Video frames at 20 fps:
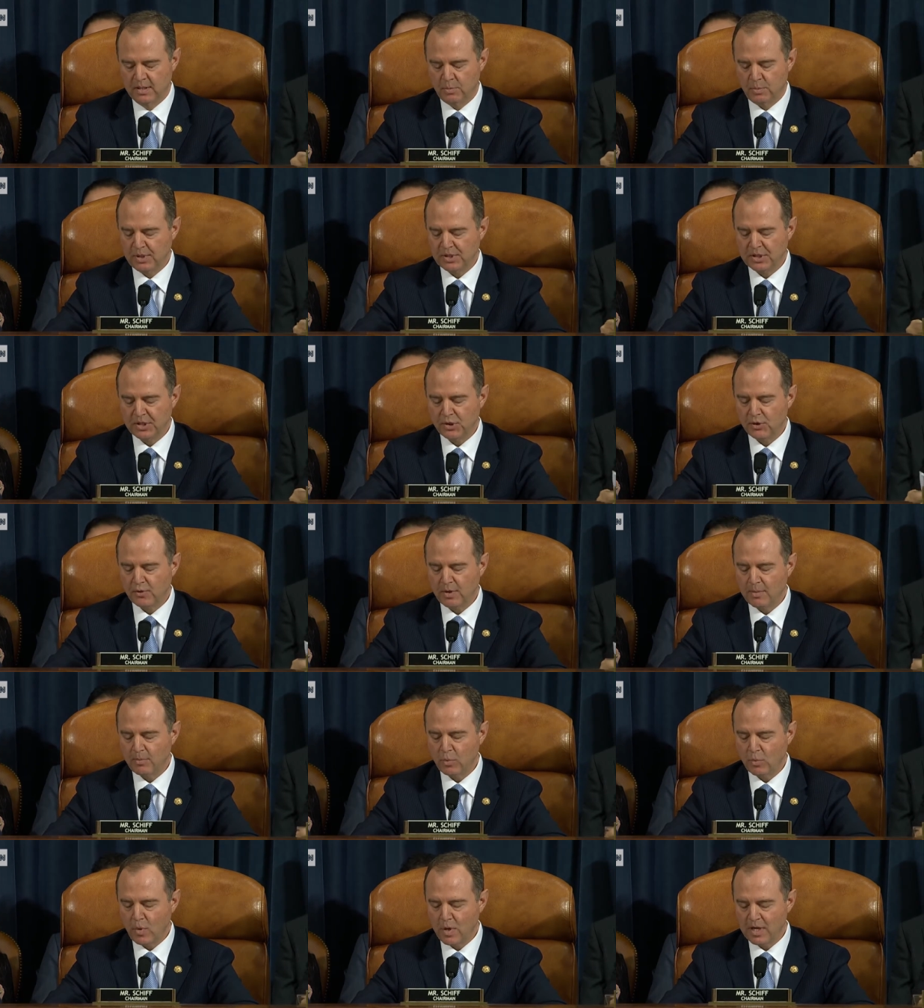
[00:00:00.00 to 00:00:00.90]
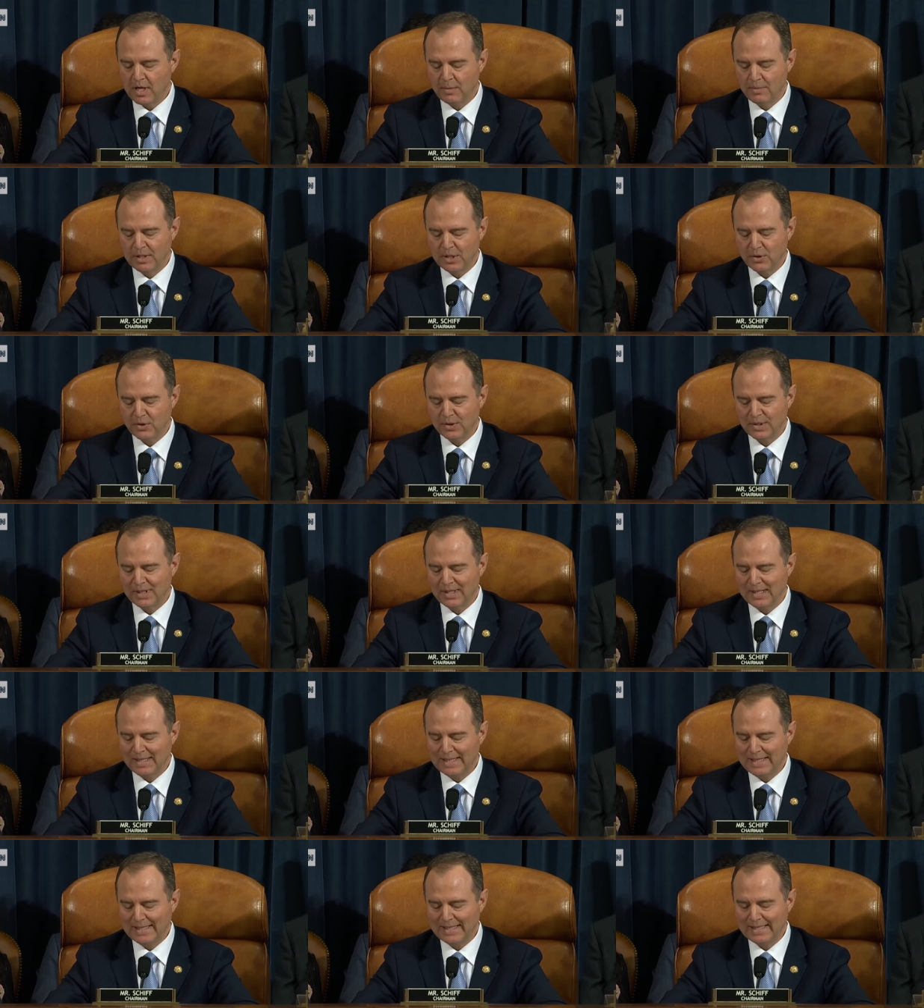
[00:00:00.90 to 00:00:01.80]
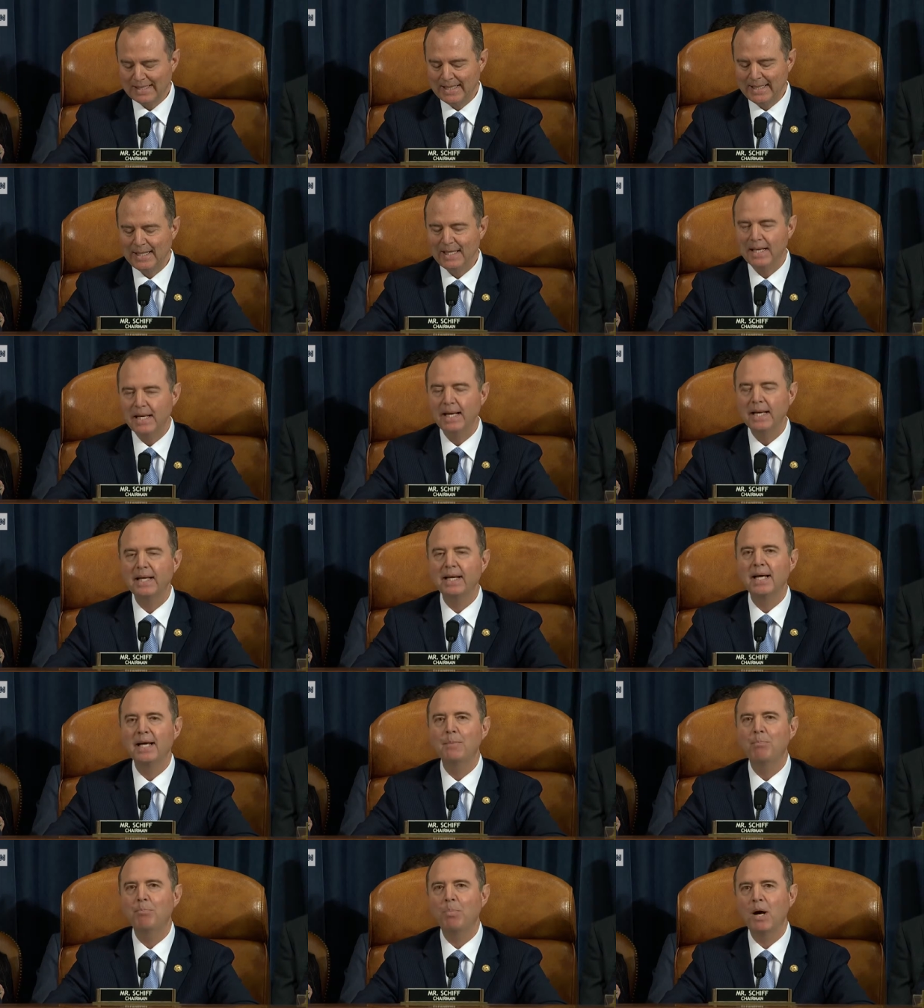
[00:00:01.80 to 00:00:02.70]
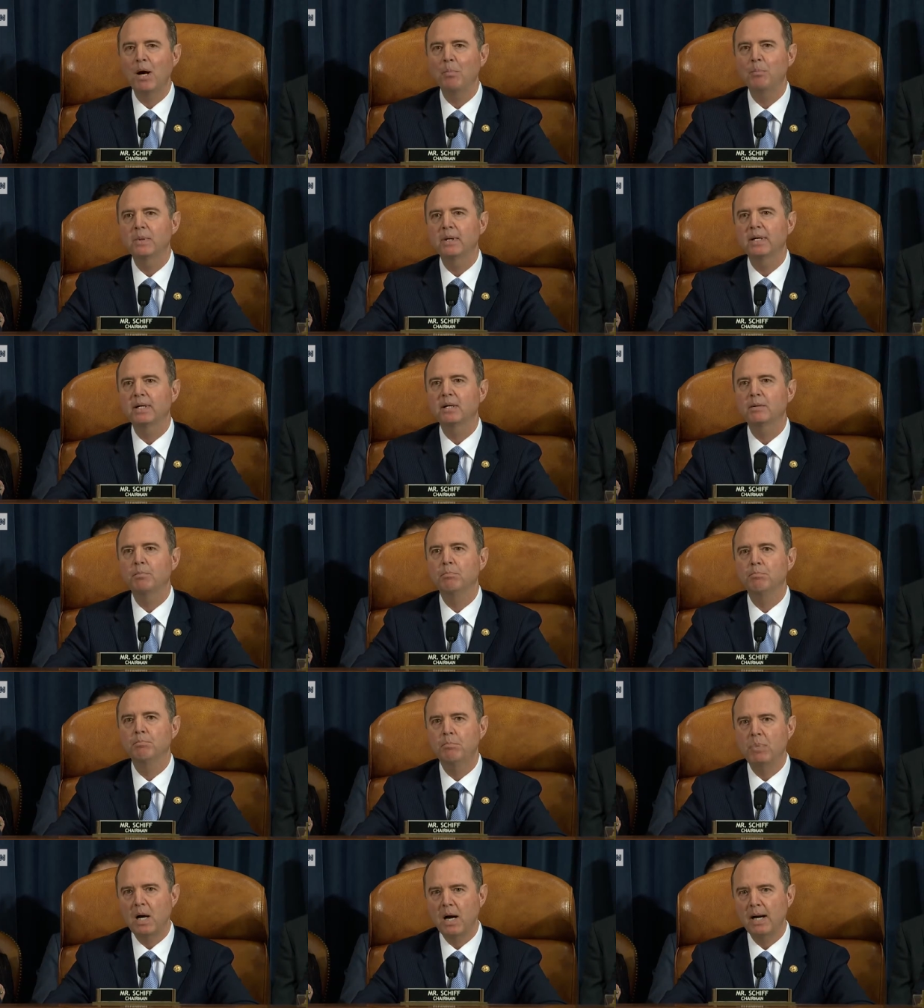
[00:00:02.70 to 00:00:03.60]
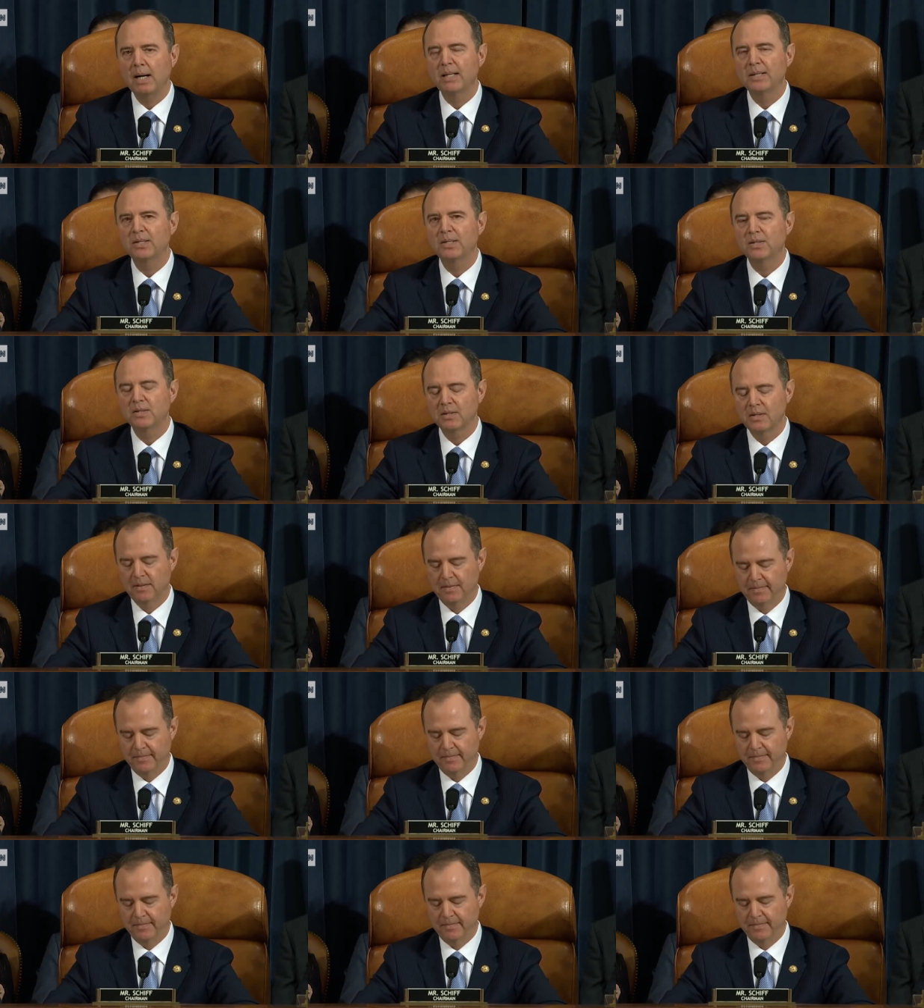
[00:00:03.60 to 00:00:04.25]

President Trump wanted Mr. Zelensky in a public box.